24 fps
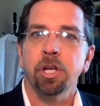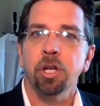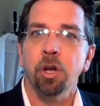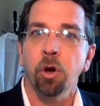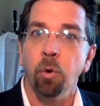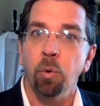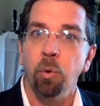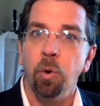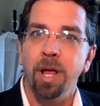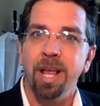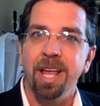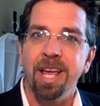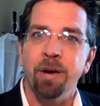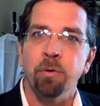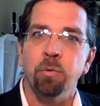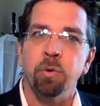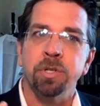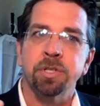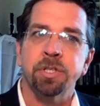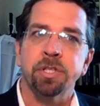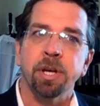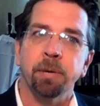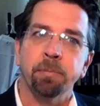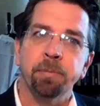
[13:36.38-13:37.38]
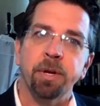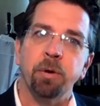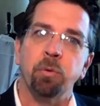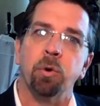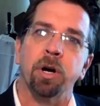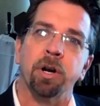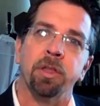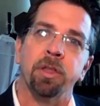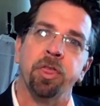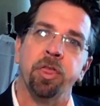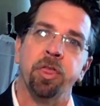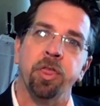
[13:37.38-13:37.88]
it was something
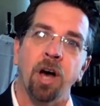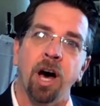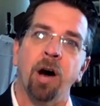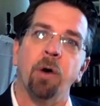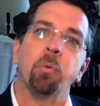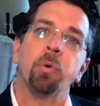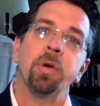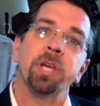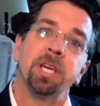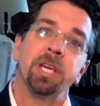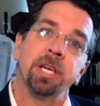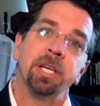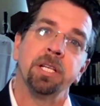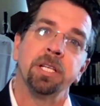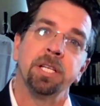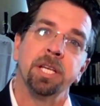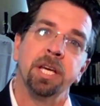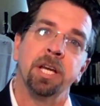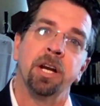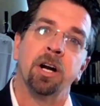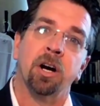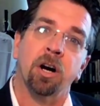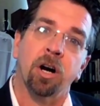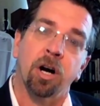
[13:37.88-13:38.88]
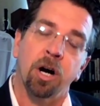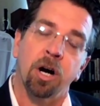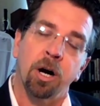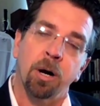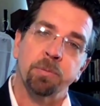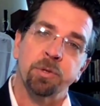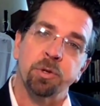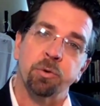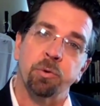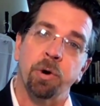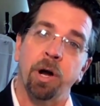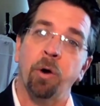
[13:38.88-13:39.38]
where thought we could get our
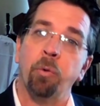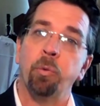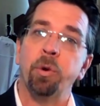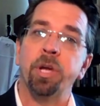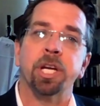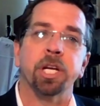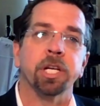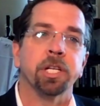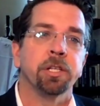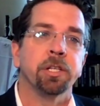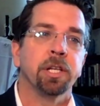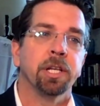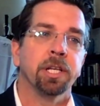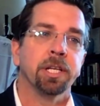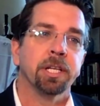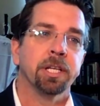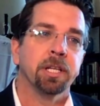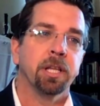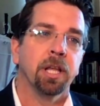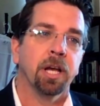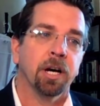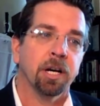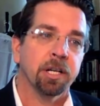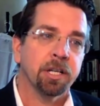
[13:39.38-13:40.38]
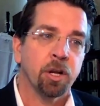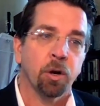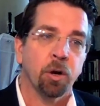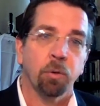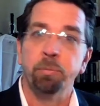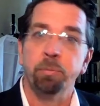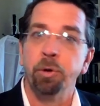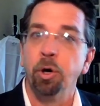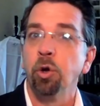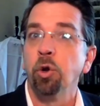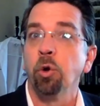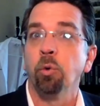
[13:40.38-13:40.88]
arms around. We could
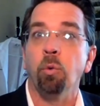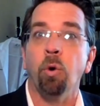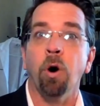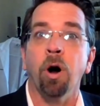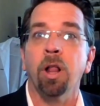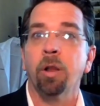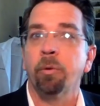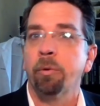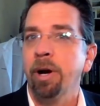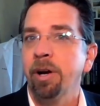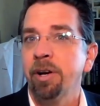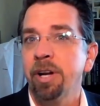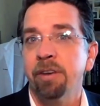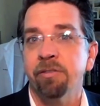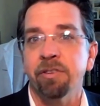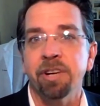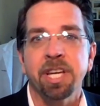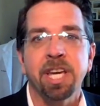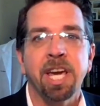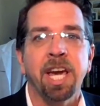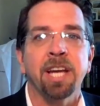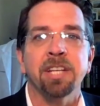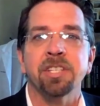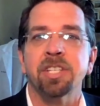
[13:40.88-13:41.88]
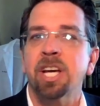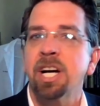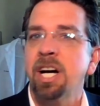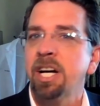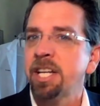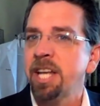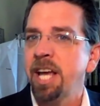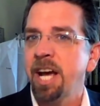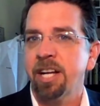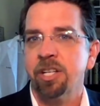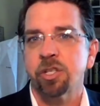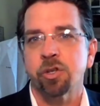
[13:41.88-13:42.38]
build a wall around every case,
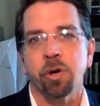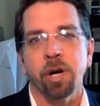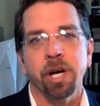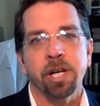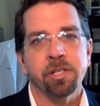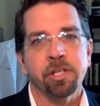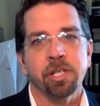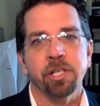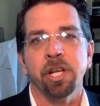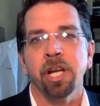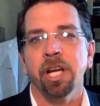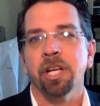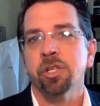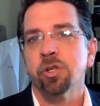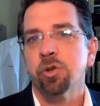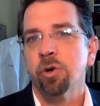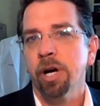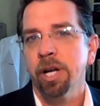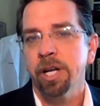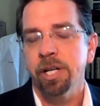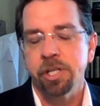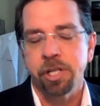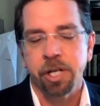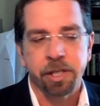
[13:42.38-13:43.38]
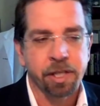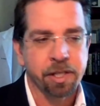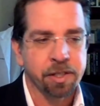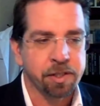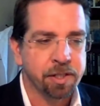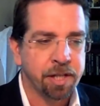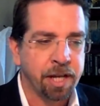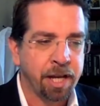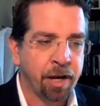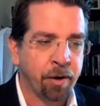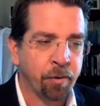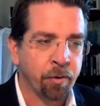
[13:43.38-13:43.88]
contact trace, and try to shut
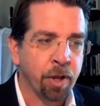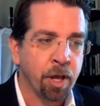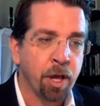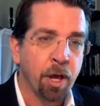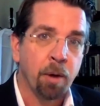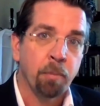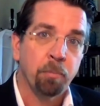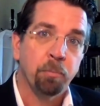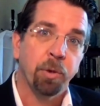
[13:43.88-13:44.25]
this down.